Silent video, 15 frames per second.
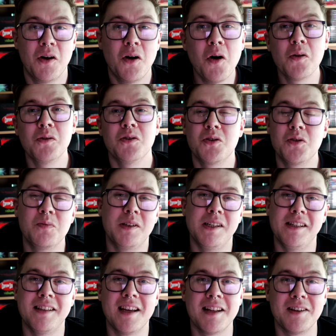on the Super
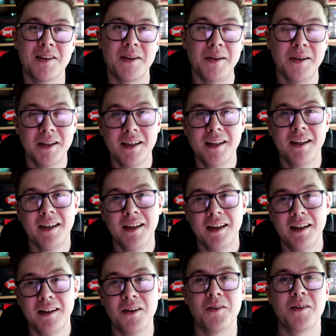Nintendo.
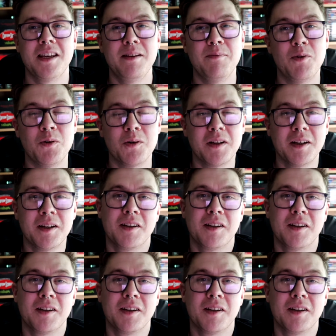No keyboard,